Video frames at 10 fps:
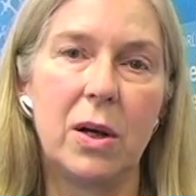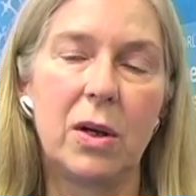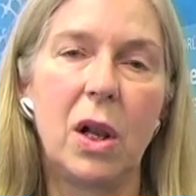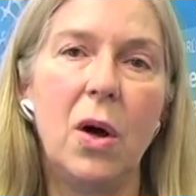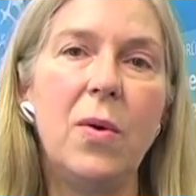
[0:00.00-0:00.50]

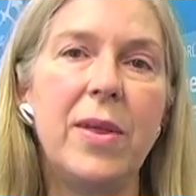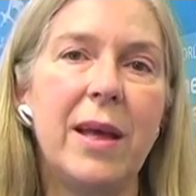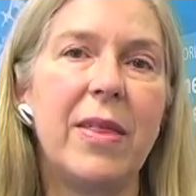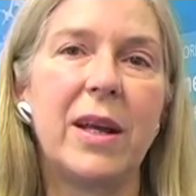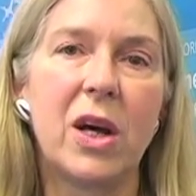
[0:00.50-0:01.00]

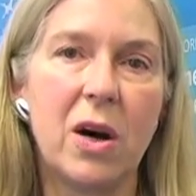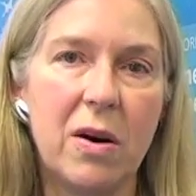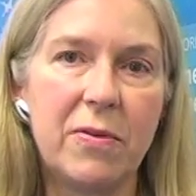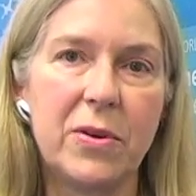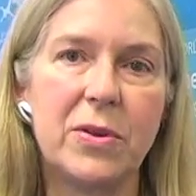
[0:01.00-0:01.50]
clothing that
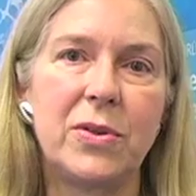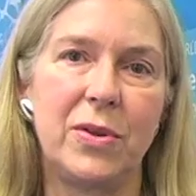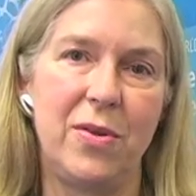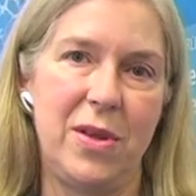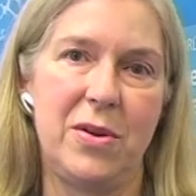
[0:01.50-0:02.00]

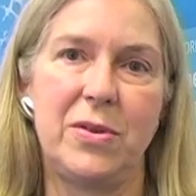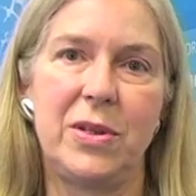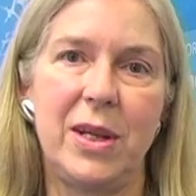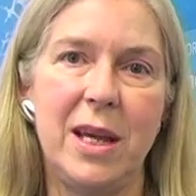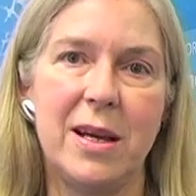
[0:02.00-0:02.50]
covers their
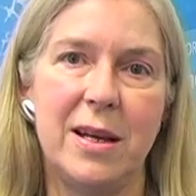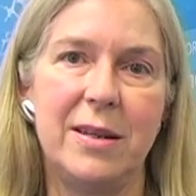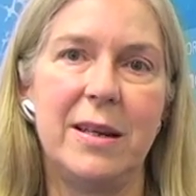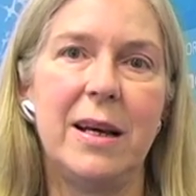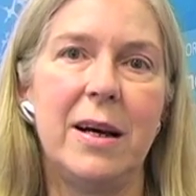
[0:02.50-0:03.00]
skin.
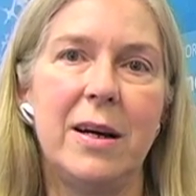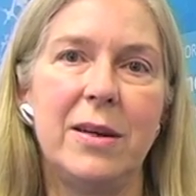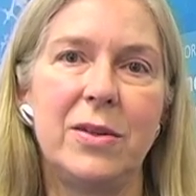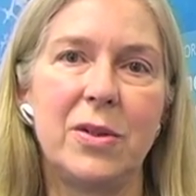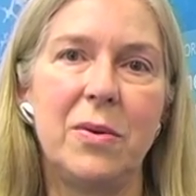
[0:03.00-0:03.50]

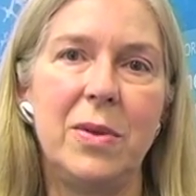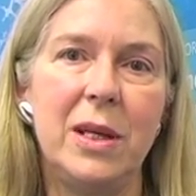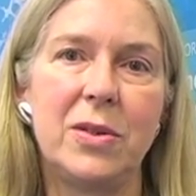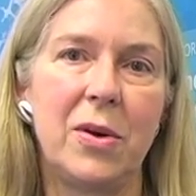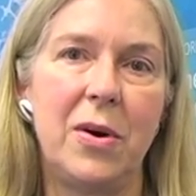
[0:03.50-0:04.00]
So
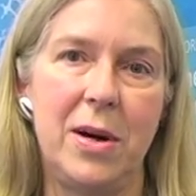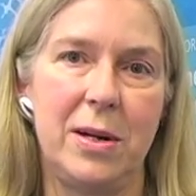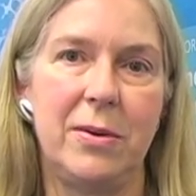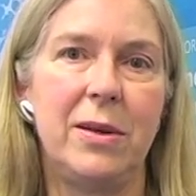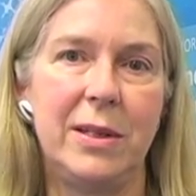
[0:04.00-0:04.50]
these are
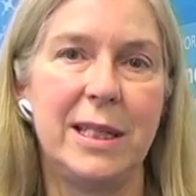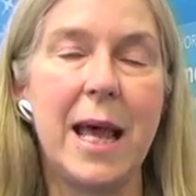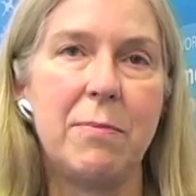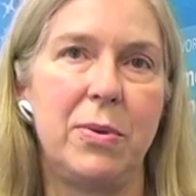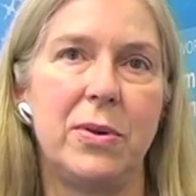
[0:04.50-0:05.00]

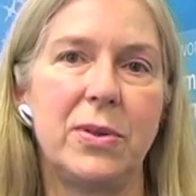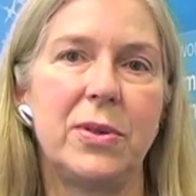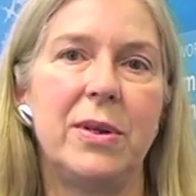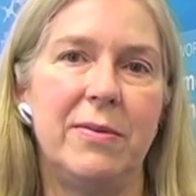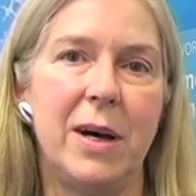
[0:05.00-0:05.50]

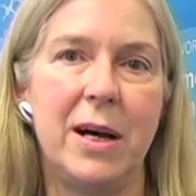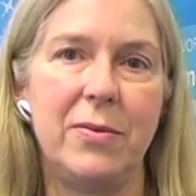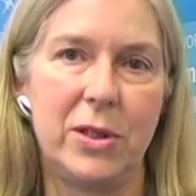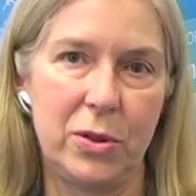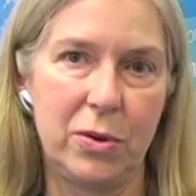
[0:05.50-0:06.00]
examples of
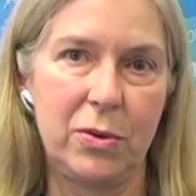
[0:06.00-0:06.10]
high-risk